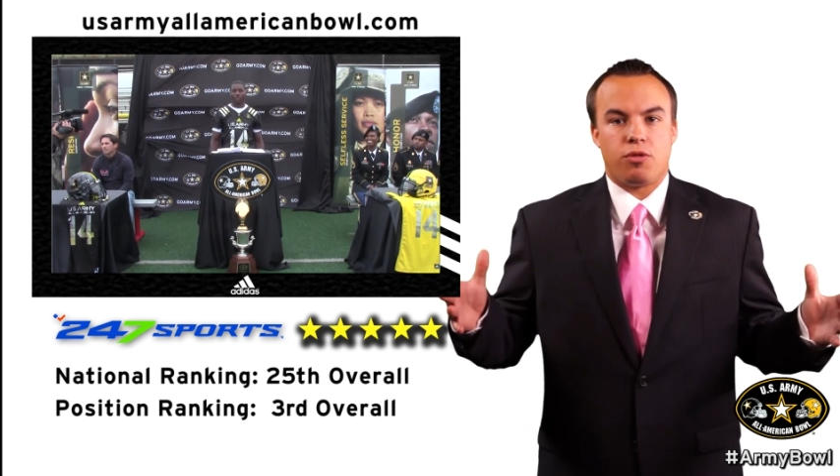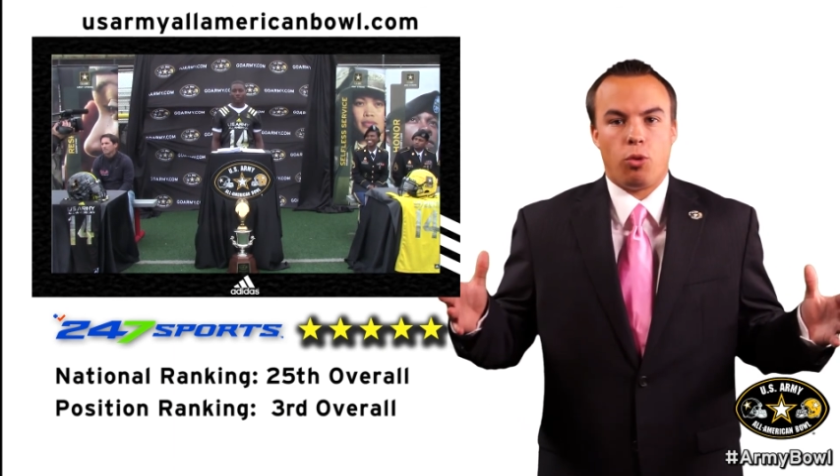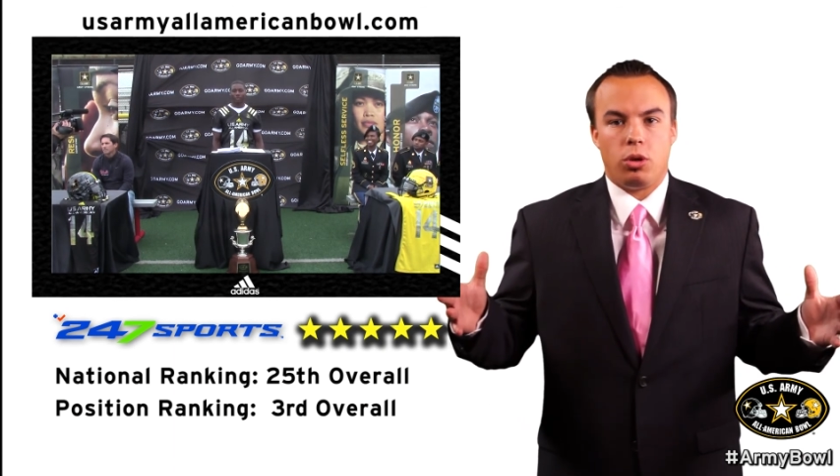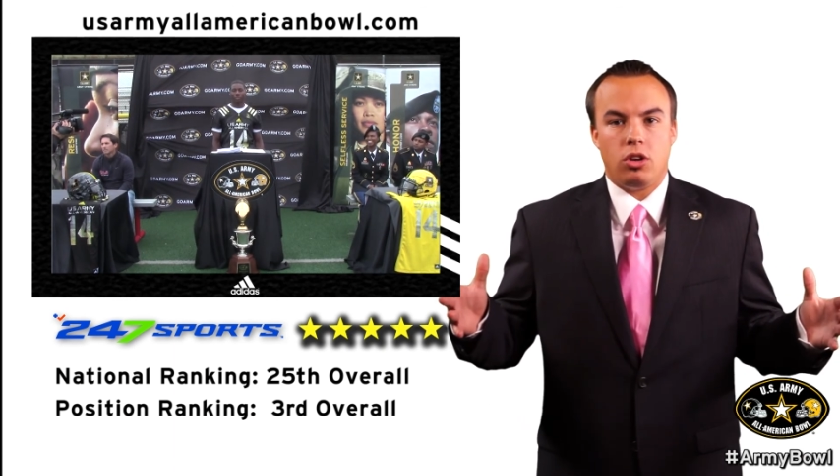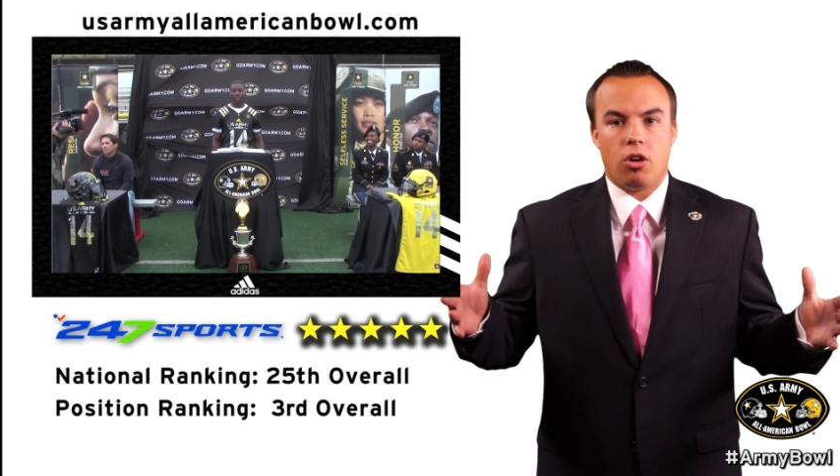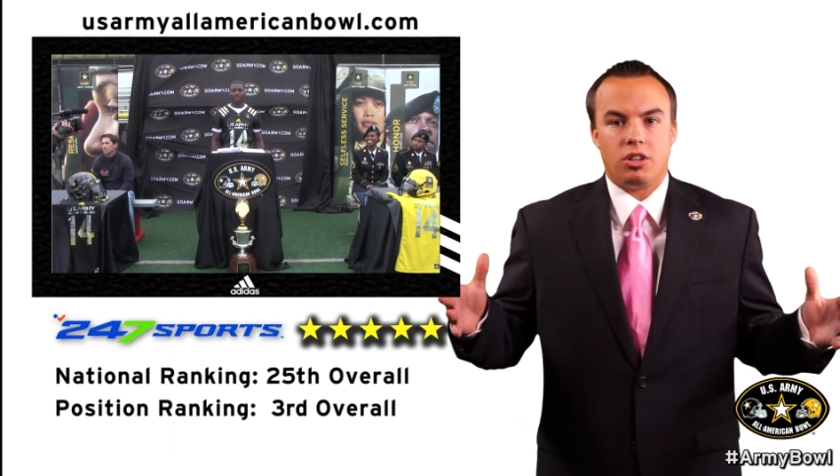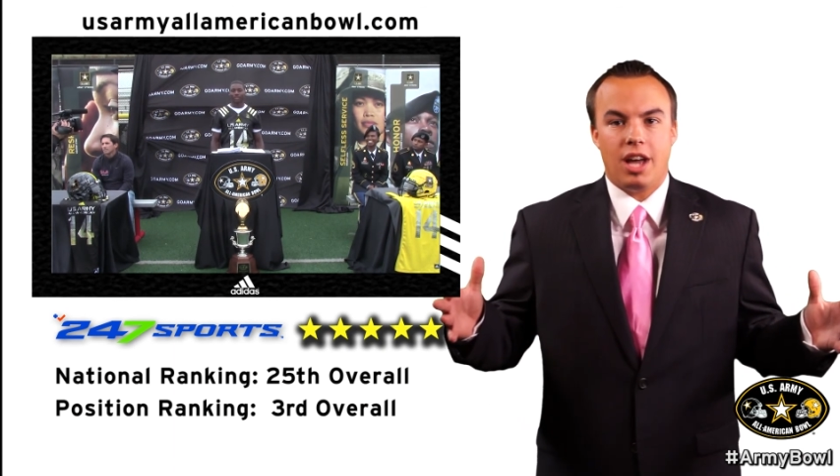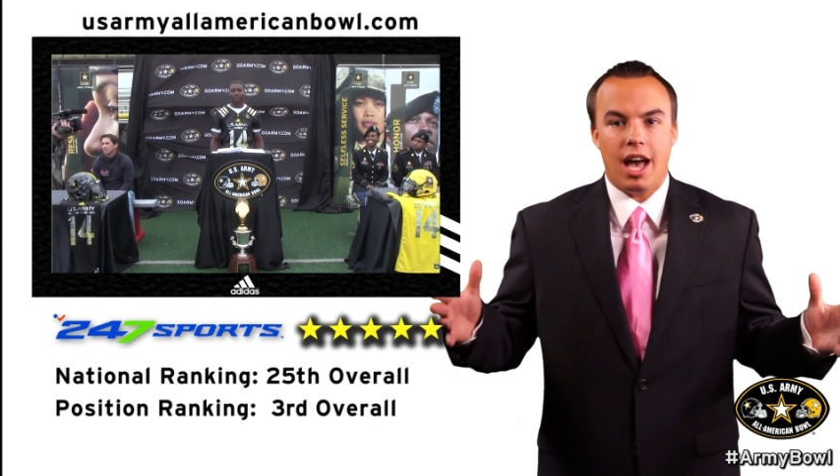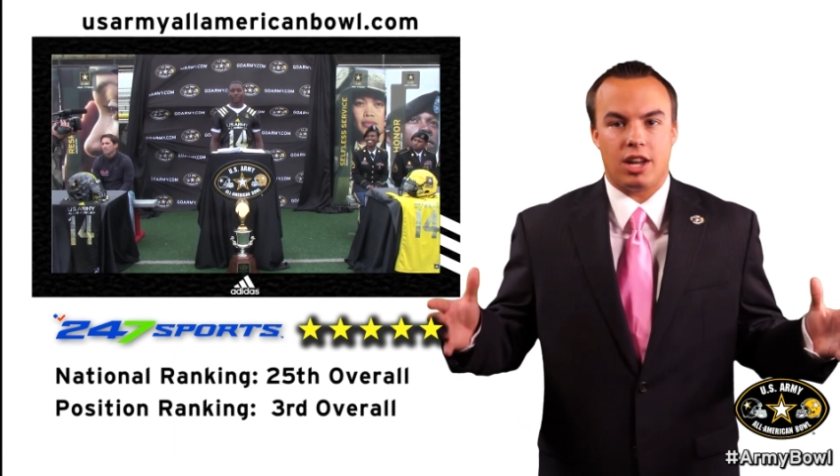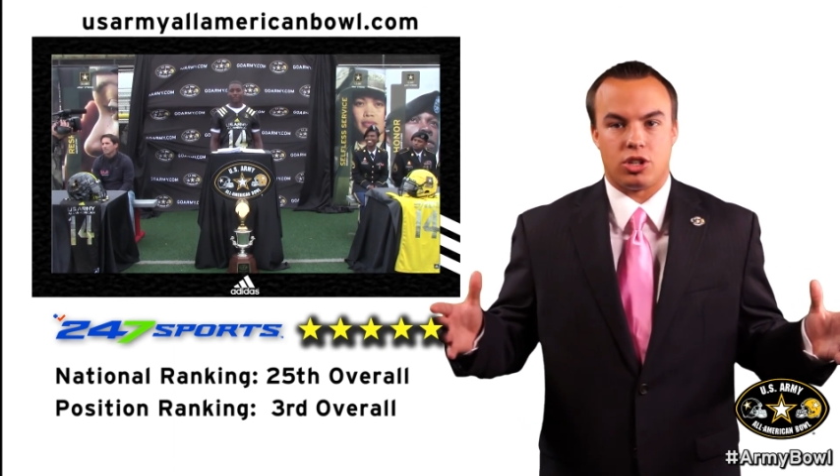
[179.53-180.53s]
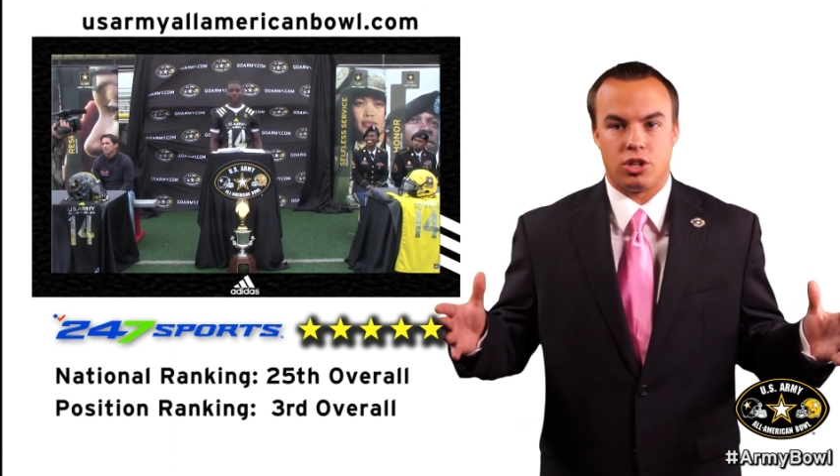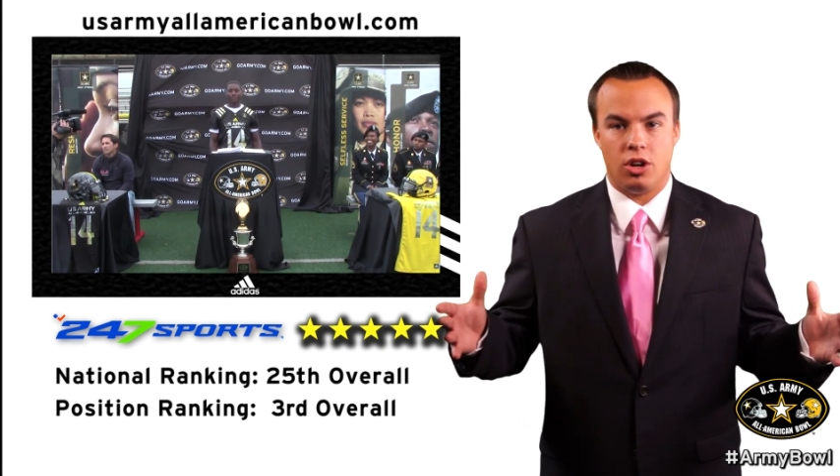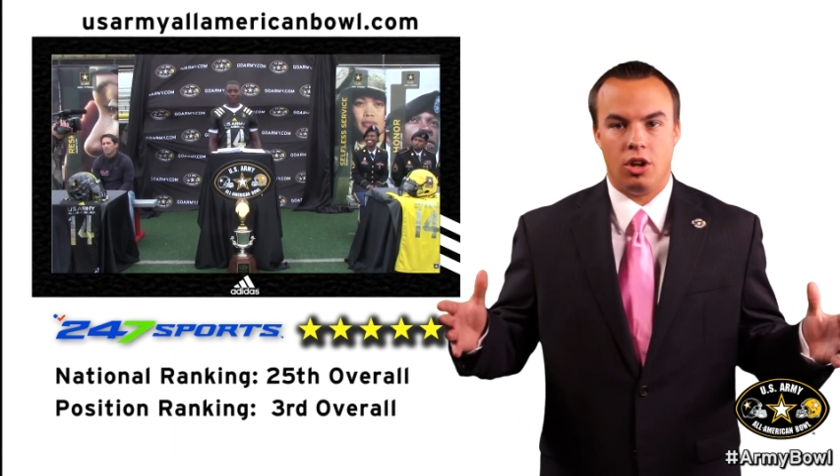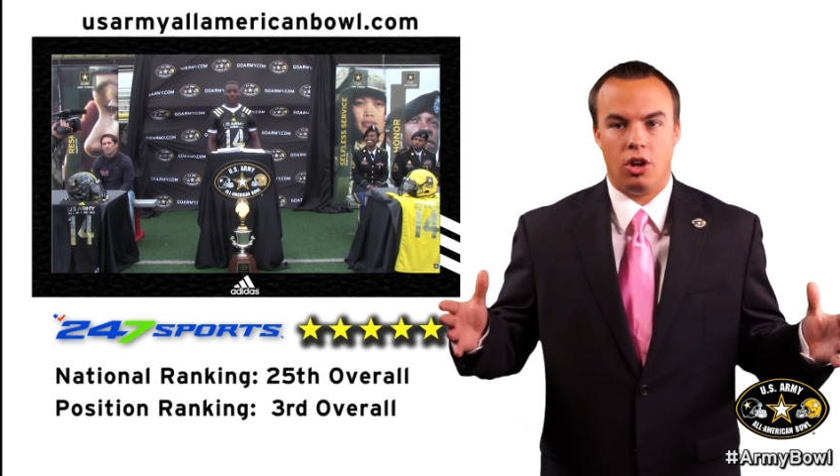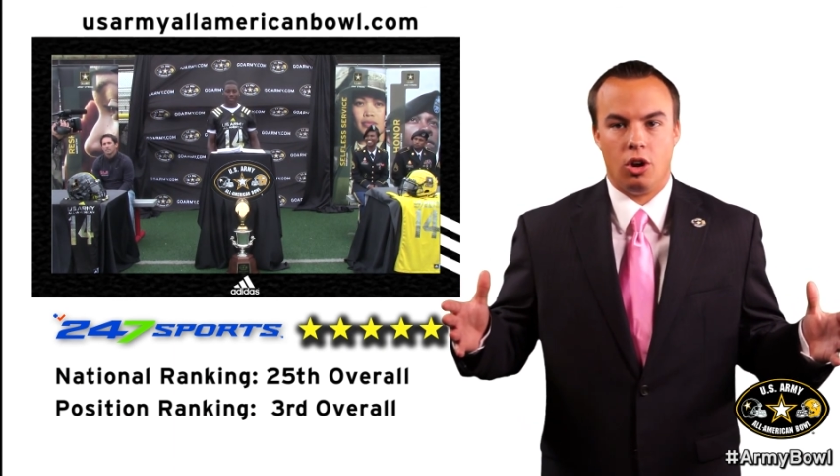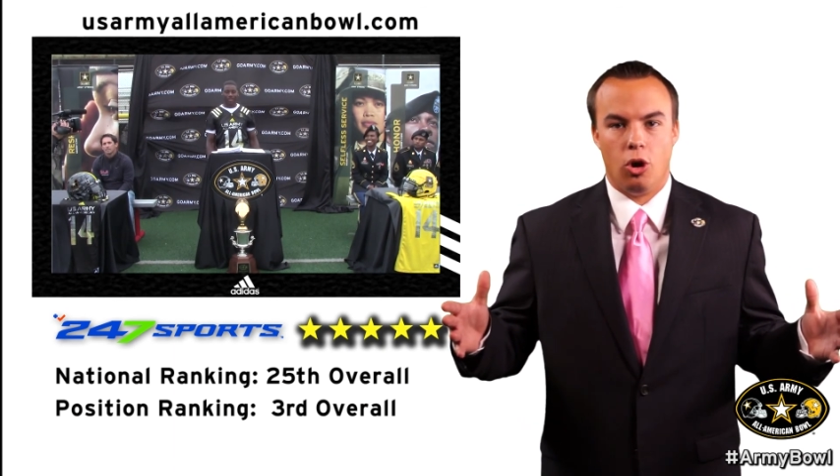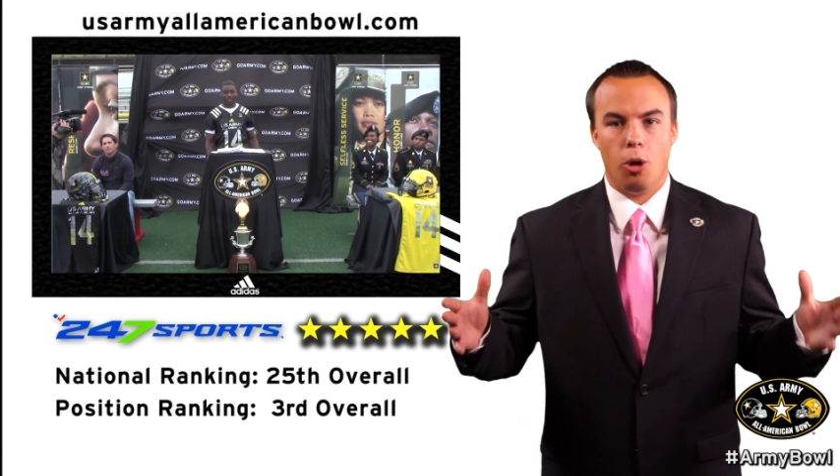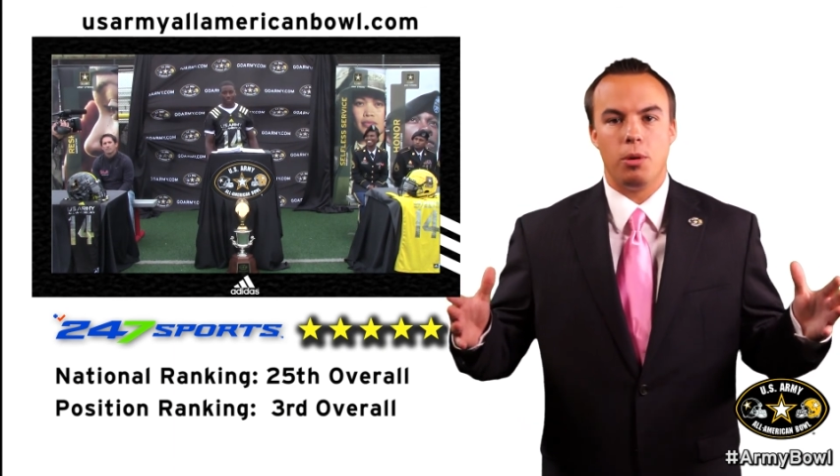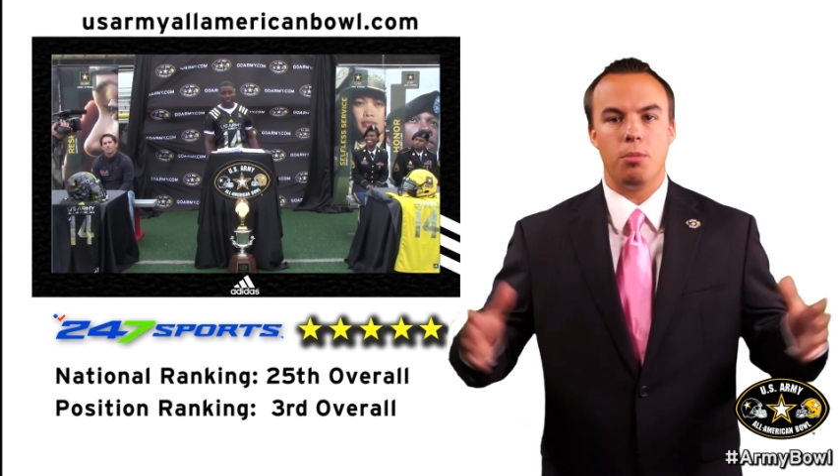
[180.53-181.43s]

forty-yard dash. Urban